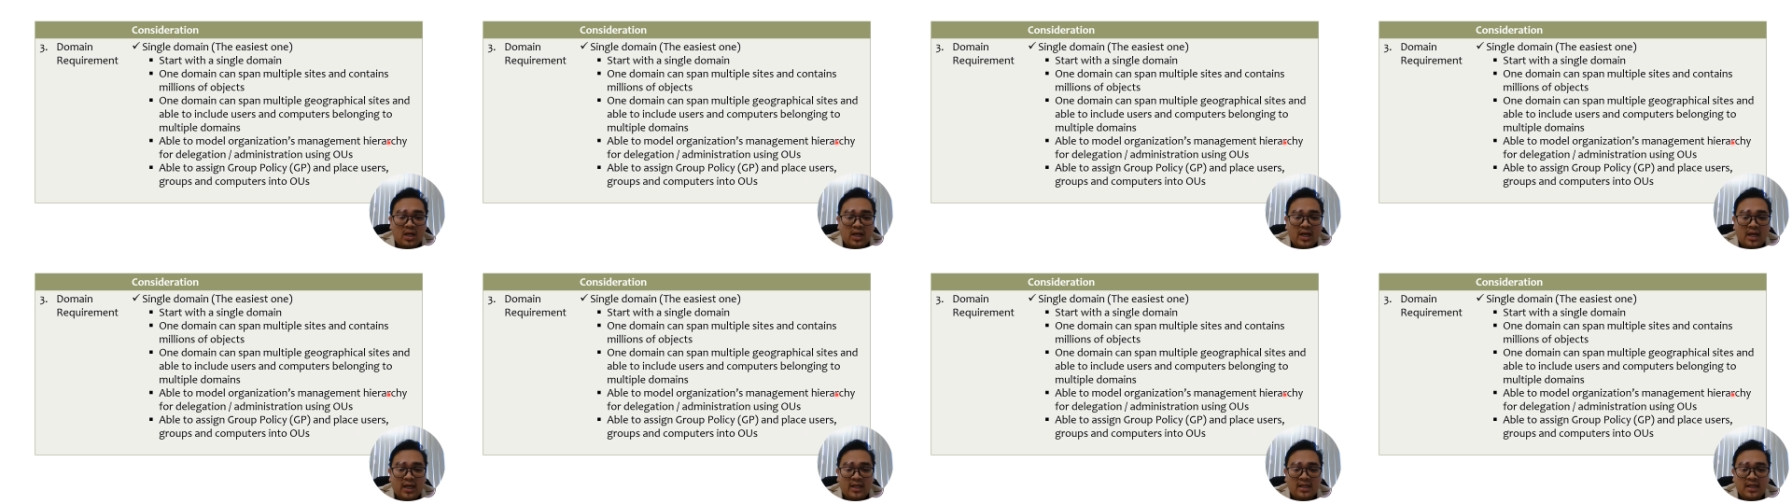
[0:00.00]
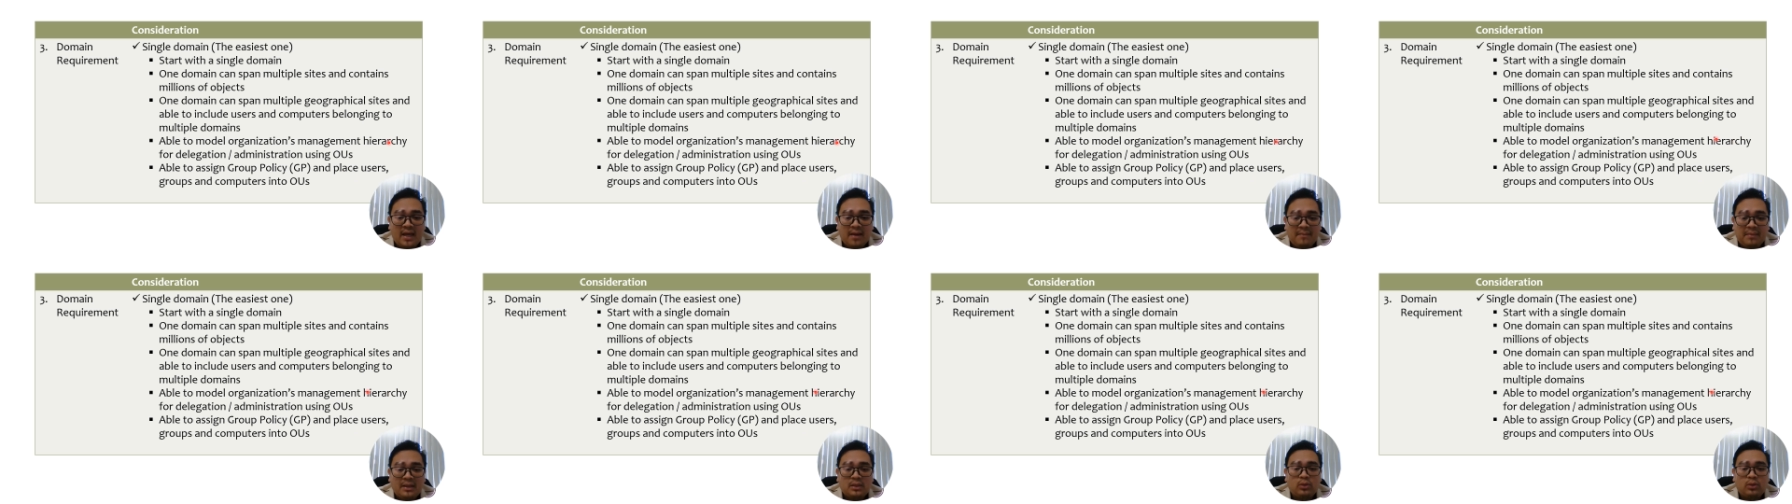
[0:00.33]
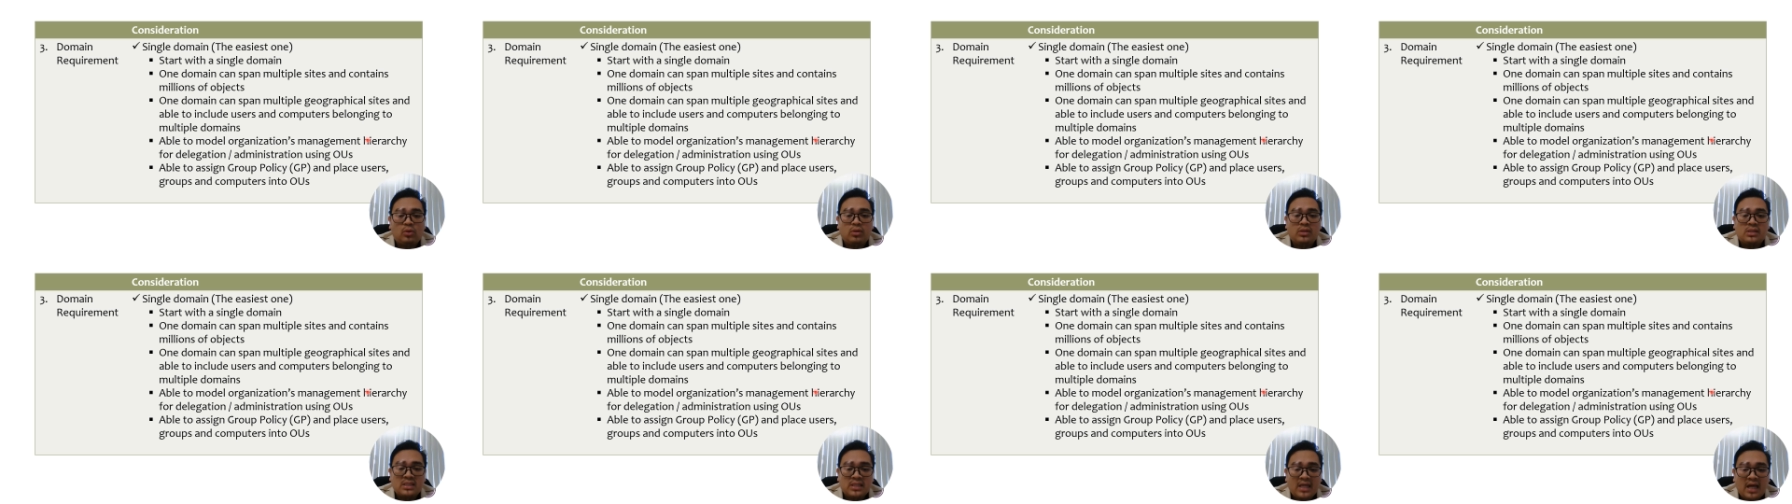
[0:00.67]
and able to
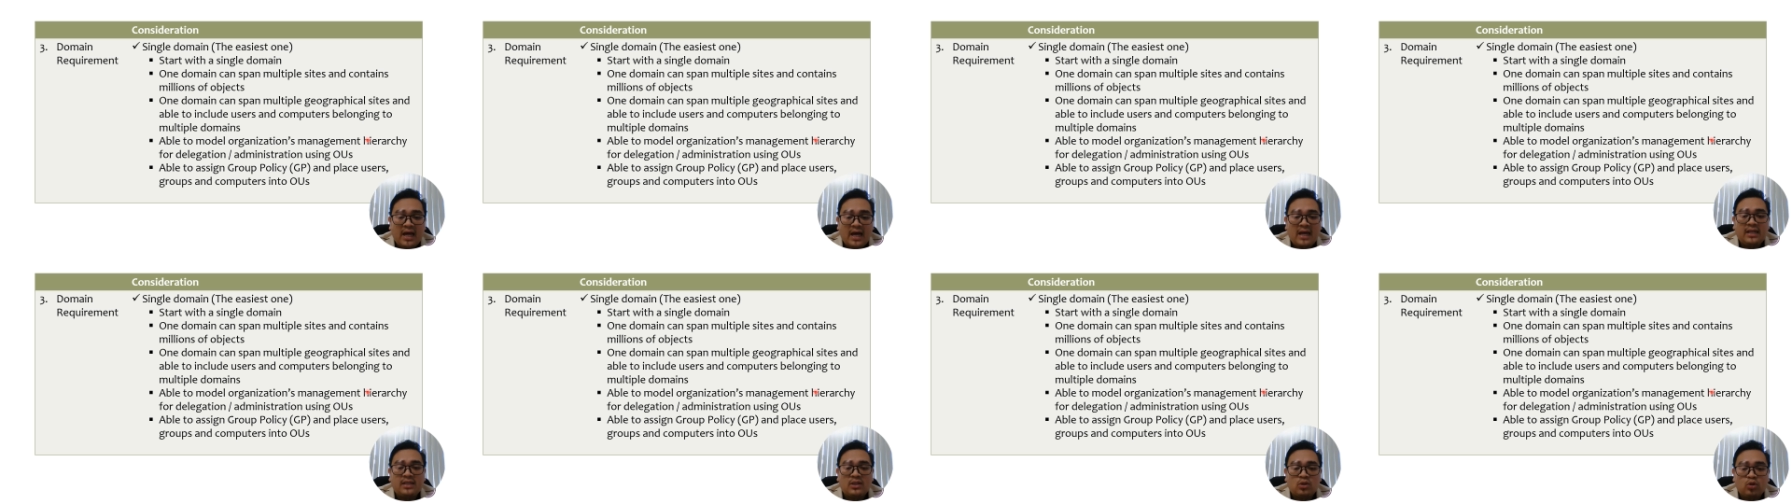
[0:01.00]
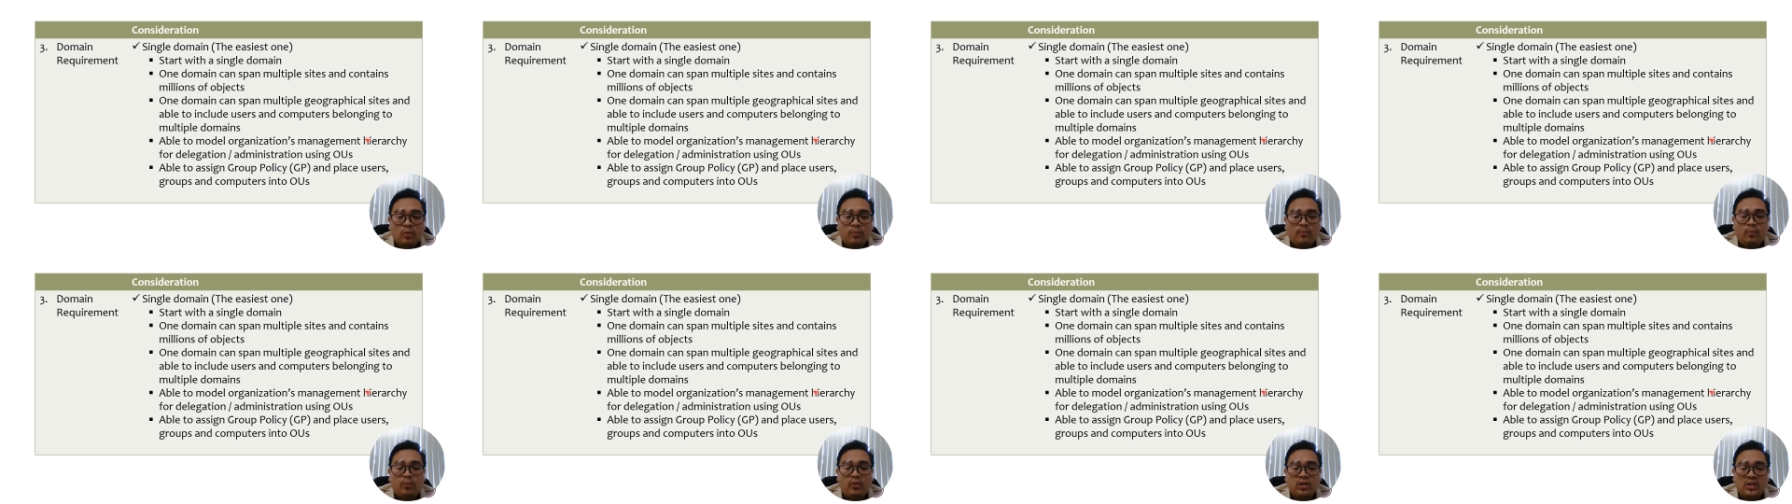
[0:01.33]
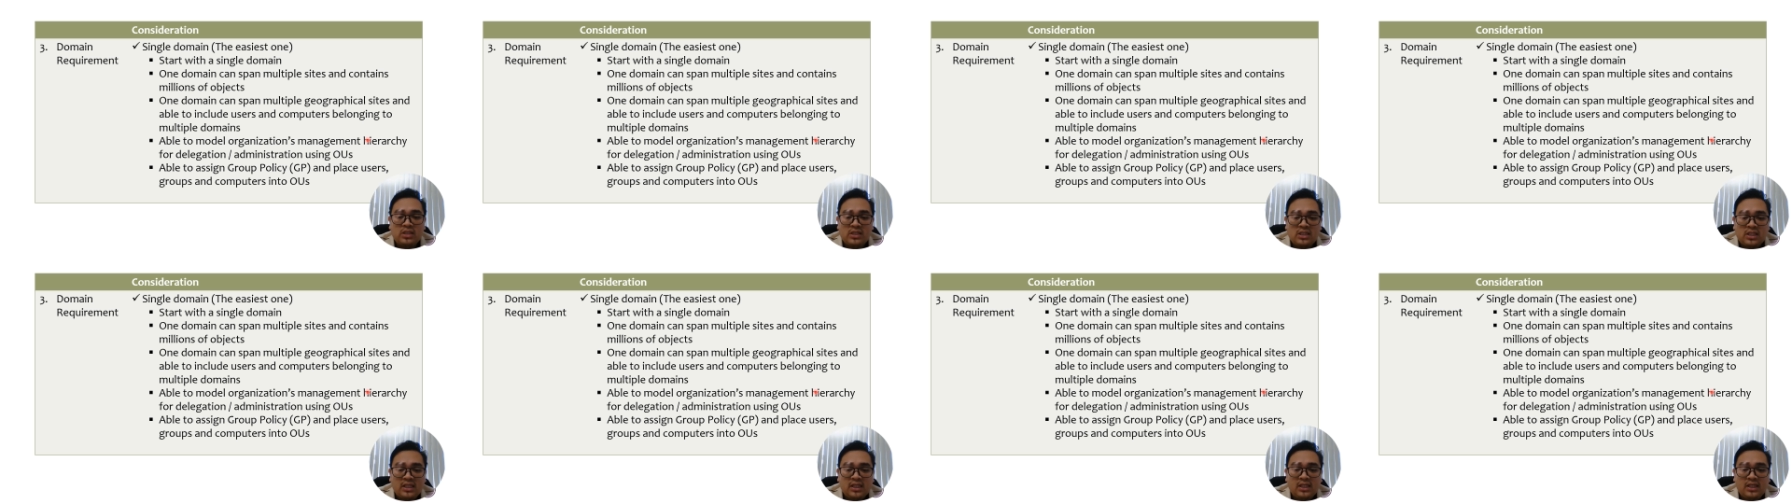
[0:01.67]
assign the group
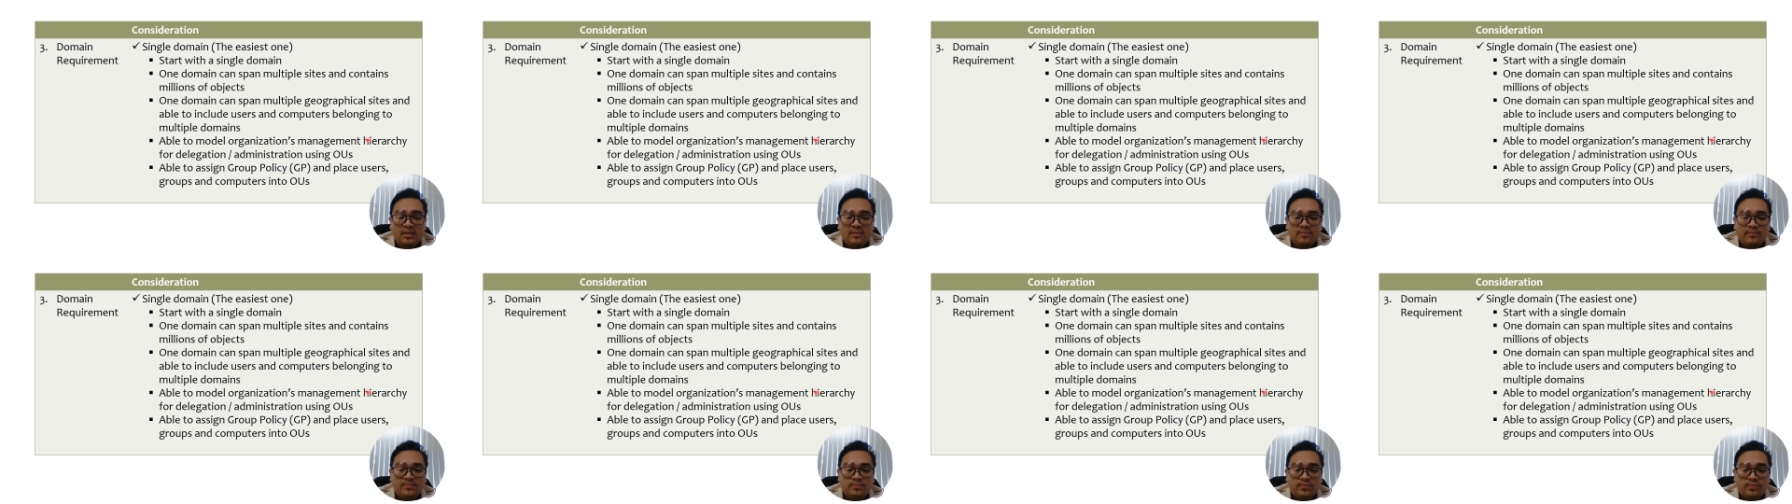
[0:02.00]
policy